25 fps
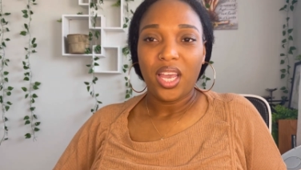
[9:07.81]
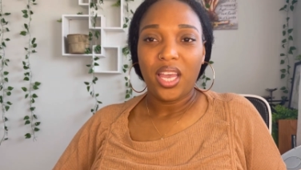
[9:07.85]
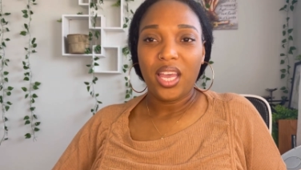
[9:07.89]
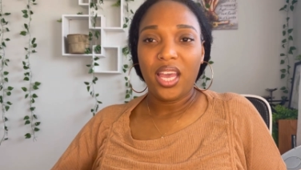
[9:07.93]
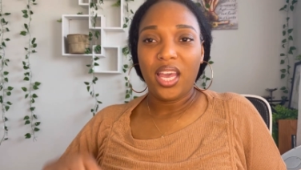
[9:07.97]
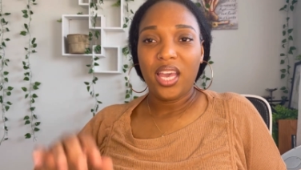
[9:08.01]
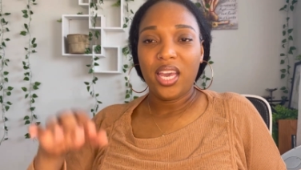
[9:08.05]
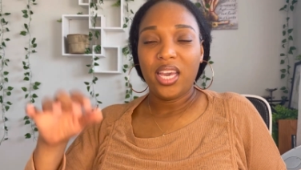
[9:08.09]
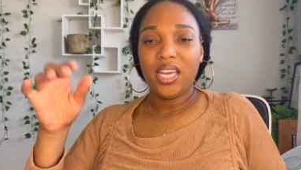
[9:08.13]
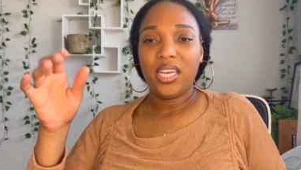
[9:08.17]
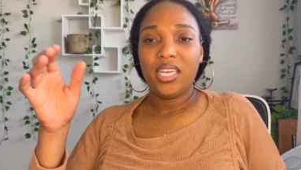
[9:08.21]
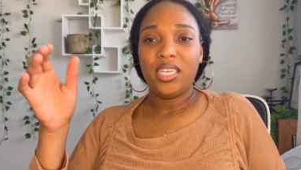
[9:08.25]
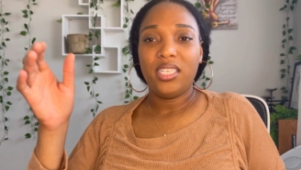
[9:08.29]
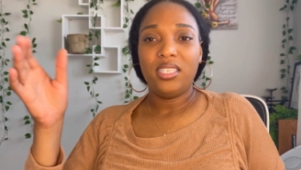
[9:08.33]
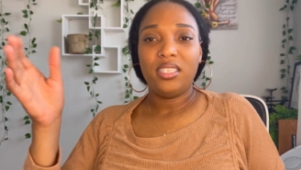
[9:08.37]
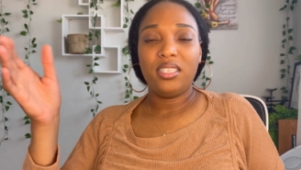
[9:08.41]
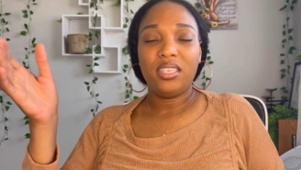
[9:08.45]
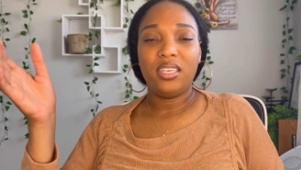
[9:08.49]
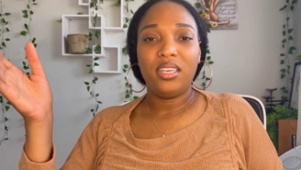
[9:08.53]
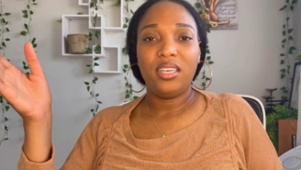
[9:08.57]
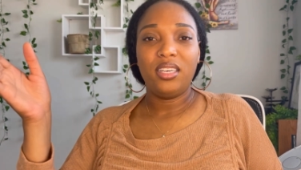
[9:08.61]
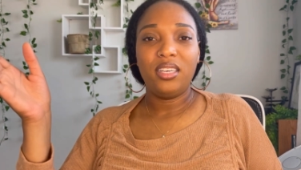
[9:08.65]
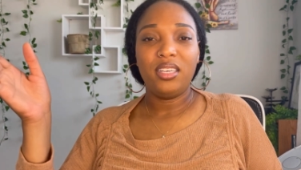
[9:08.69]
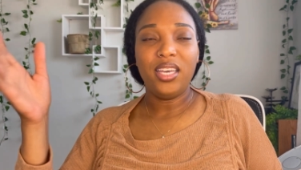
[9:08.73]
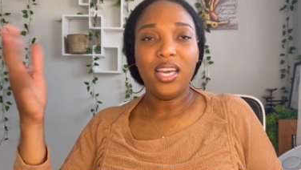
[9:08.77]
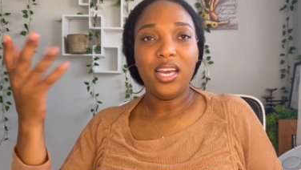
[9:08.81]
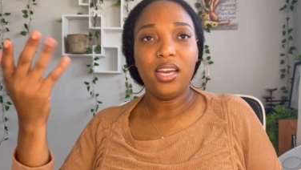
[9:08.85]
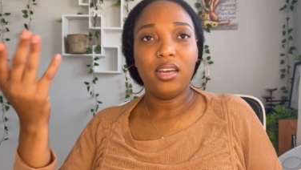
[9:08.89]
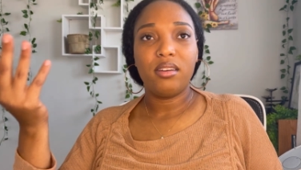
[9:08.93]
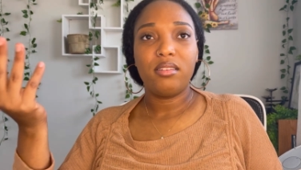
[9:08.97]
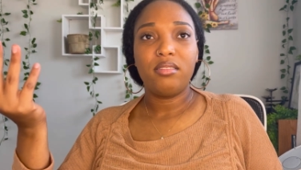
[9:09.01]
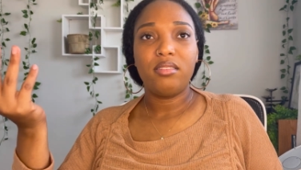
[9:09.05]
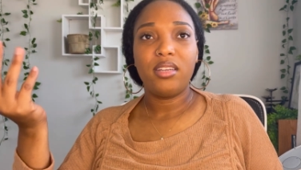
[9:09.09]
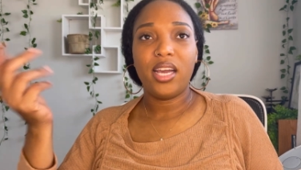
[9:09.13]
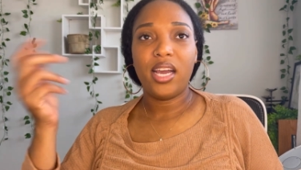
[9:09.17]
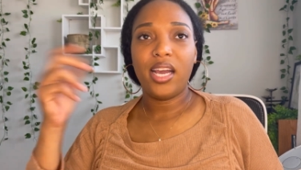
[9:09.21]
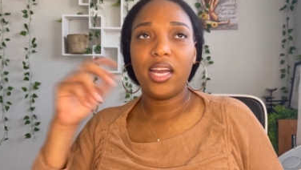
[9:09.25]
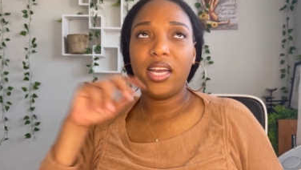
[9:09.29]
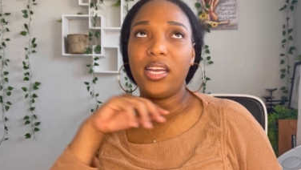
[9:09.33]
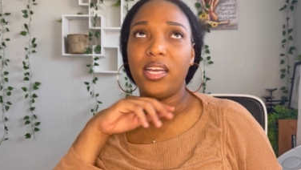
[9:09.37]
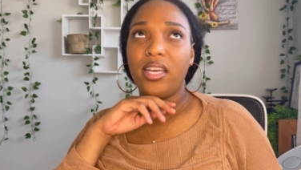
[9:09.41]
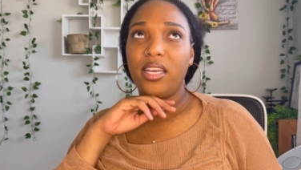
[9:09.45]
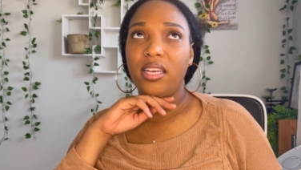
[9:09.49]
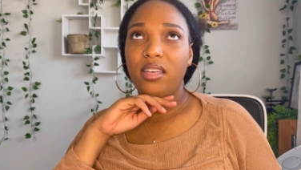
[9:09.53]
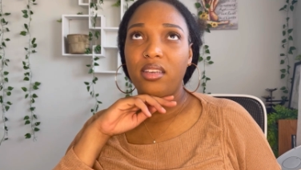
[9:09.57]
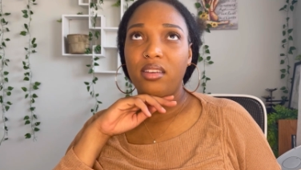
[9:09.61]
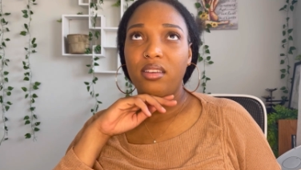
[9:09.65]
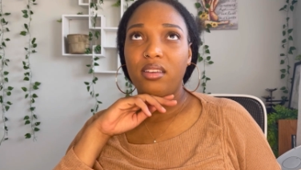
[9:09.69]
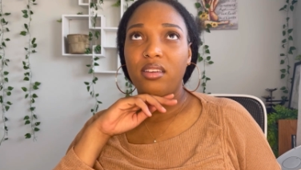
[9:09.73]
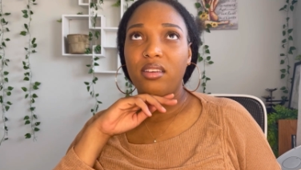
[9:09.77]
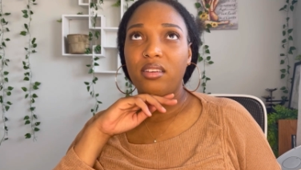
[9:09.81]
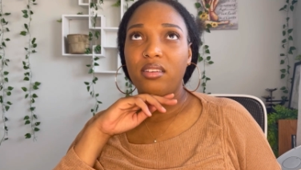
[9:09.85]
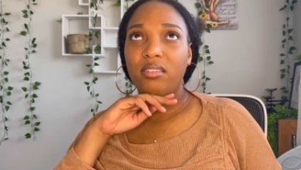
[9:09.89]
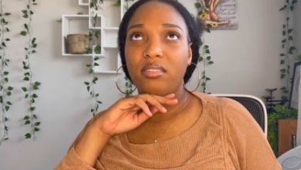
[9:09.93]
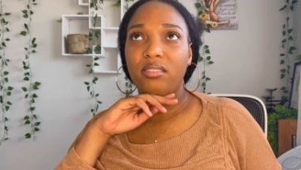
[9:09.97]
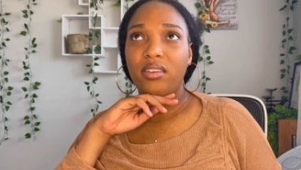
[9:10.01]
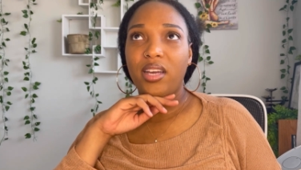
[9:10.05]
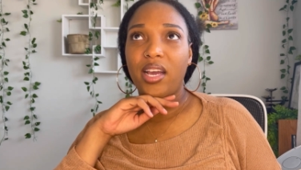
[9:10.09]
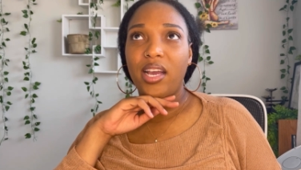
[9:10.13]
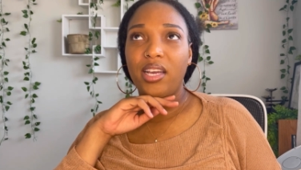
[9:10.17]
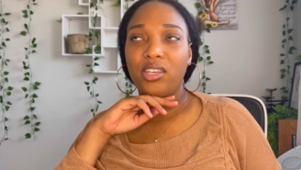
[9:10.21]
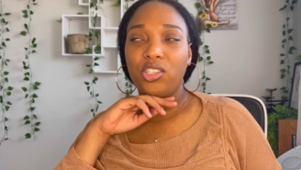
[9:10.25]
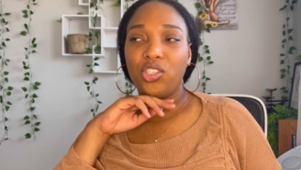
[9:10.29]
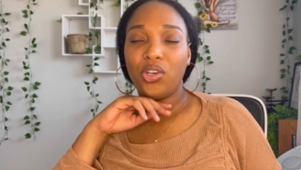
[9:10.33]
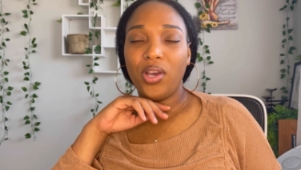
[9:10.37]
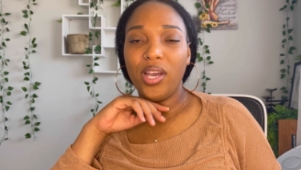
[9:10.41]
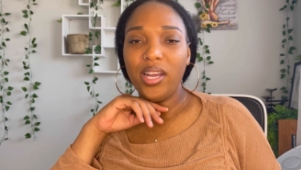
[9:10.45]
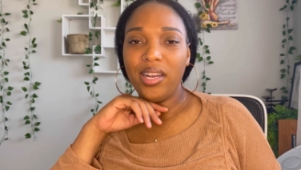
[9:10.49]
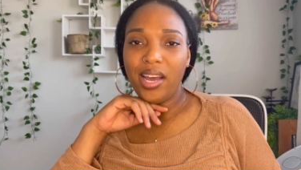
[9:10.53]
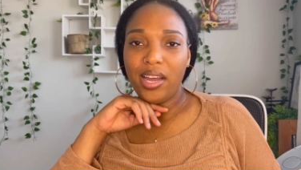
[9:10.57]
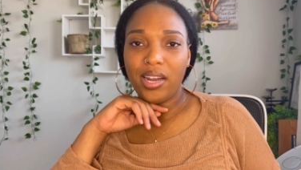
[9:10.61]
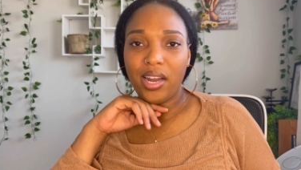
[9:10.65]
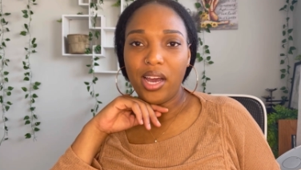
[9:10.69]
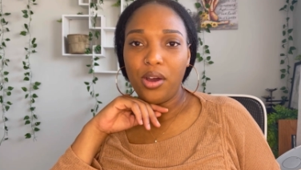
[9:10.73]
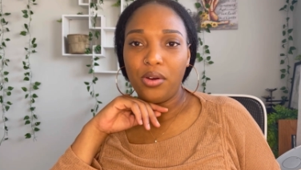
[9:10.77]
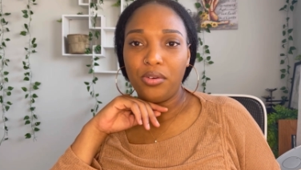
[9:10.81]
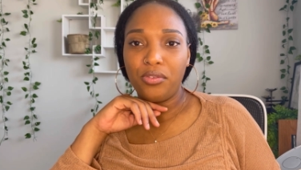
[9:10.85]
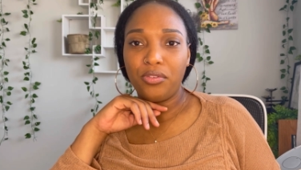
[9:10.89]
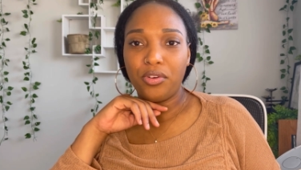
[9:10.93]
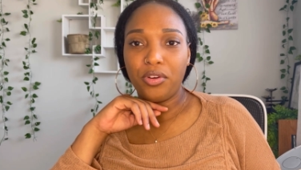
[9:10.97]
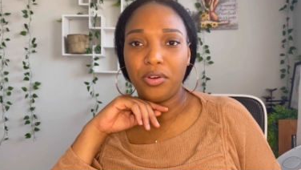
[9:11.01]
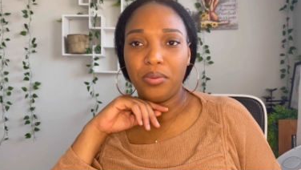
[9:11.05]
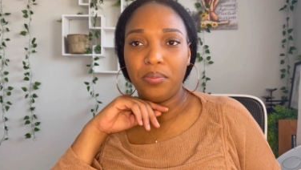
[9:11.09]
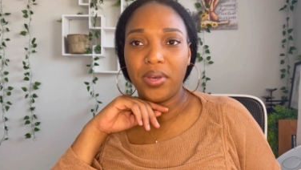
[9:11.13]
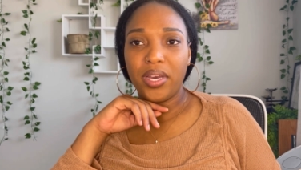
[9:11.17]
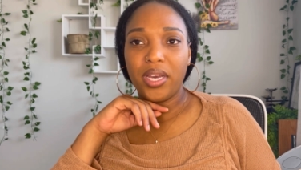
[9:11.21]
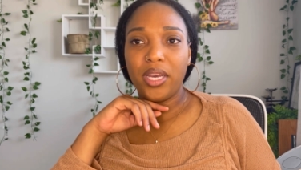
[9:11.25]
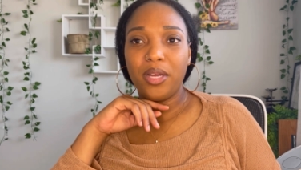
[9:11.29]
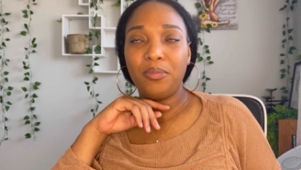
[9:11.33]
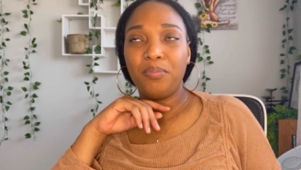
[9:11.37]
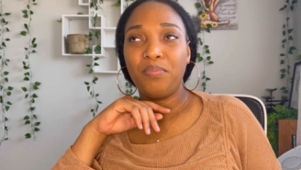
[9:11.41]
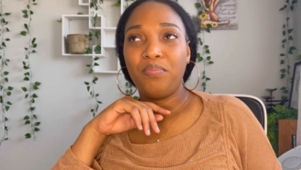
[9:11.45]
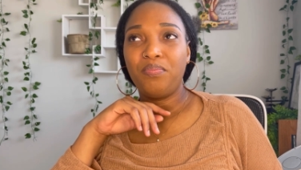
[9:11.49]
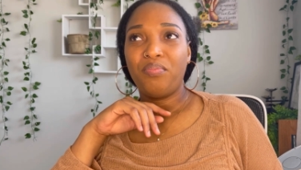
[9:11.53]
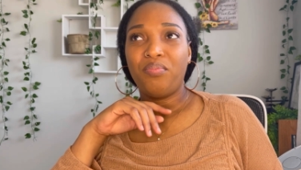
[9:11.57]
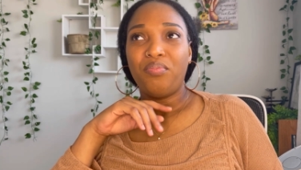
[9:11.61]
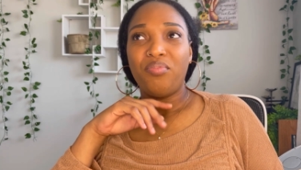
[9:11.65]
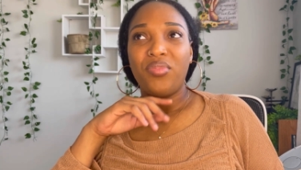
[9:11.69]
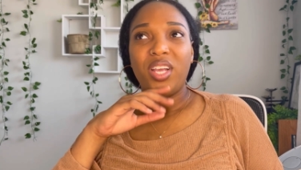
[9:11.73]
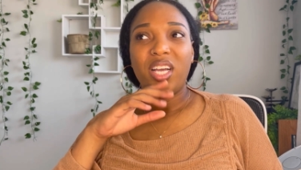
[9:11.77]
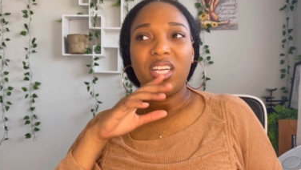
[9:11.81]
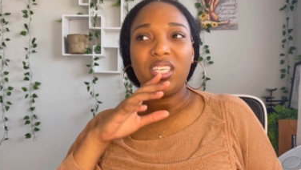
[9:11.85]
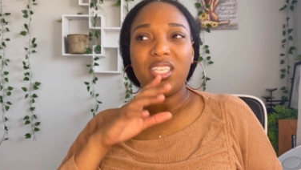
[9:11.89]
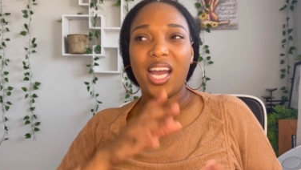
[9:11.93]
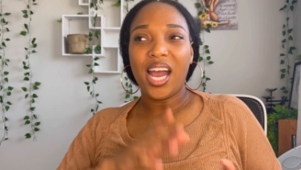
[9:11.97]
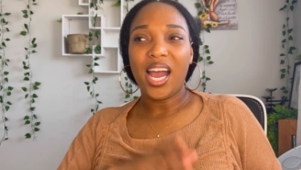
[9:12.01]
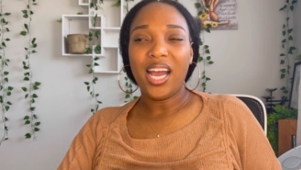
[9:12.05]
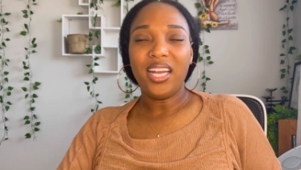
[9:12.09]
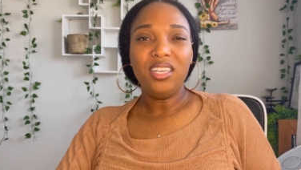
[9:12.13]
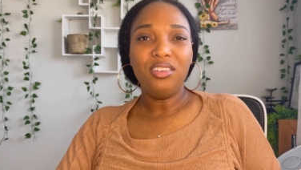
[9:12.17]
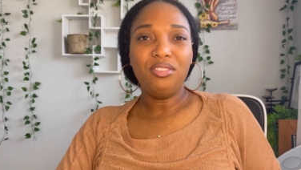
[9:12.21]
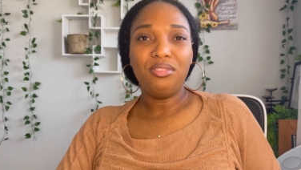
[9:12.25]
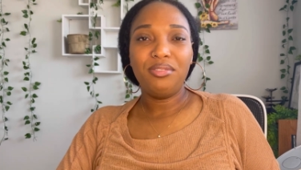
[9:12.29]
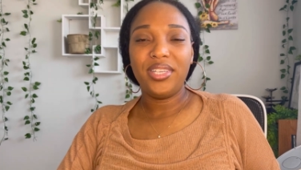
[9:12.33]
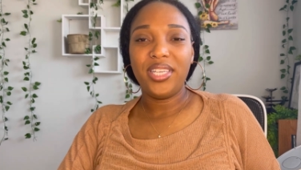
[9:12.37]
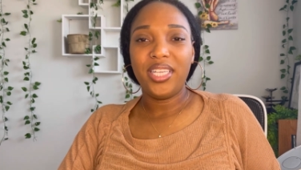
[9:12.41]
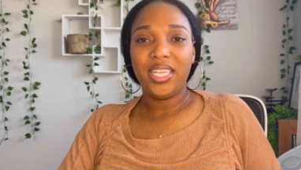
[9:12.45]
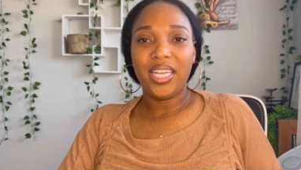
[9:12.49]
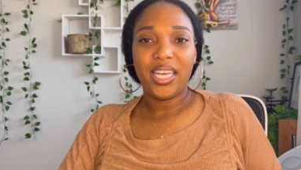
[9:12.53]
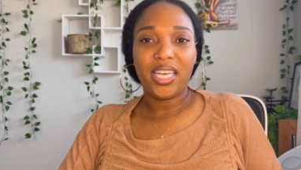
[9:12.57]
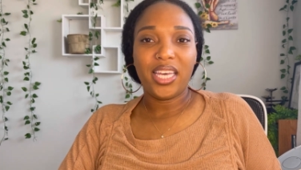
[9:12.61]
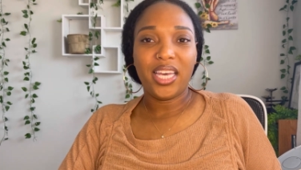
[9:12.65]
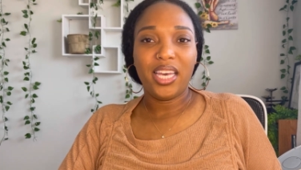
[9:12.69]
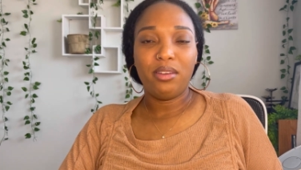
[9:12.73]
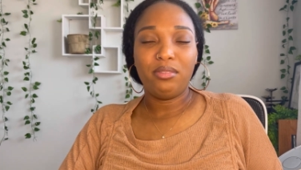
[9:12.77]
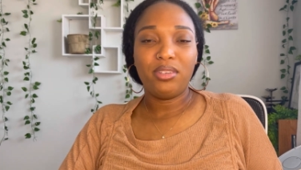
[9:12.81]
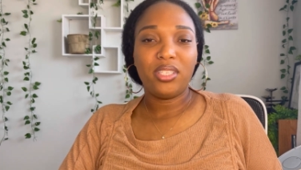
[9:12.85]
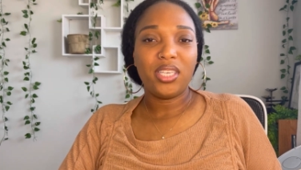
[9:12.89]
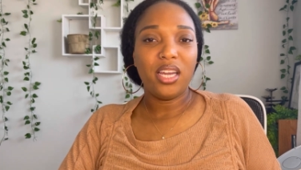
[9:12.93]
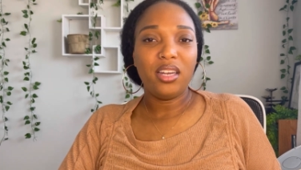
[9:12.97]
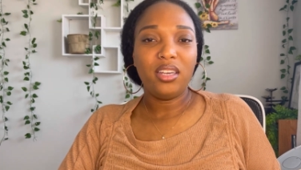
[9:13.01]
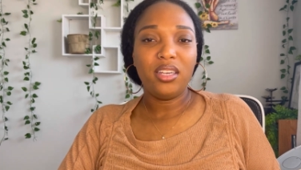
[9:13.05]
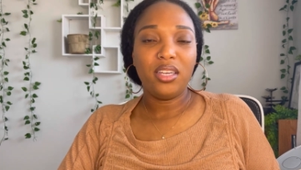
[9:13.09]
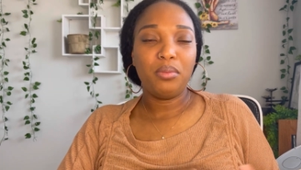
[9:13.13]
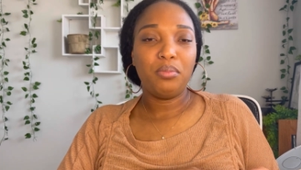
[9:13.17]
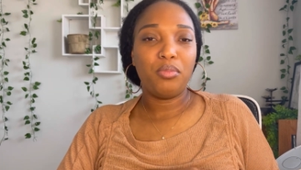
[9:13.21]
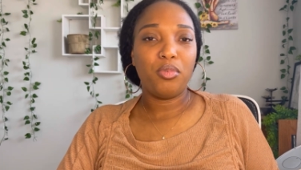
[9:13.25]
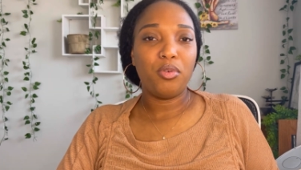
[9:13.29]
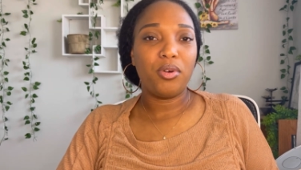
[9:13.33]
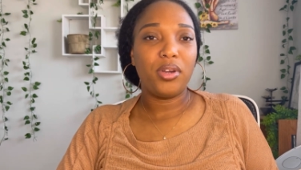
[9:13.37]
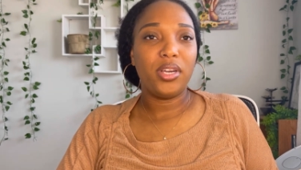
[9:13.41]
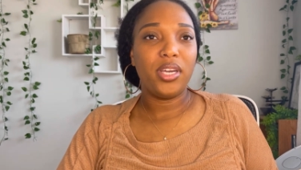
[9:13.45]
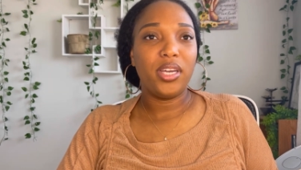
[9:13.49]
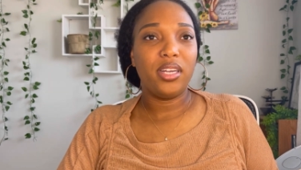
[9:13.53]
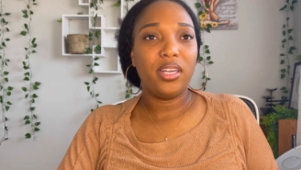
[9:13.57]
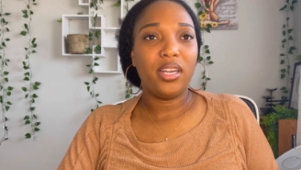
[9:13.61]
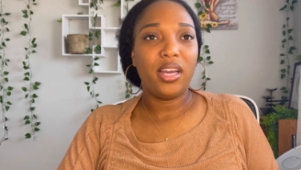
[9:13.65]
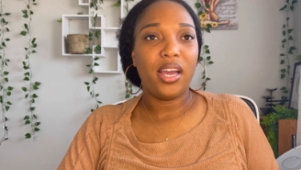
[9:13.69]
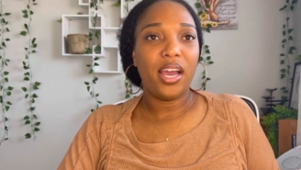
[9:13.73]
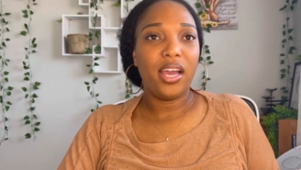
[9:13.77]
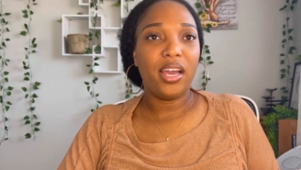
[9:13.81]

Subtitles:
And yeah, I tried that out for a bit. I didn't really like it. It was kind of like boring.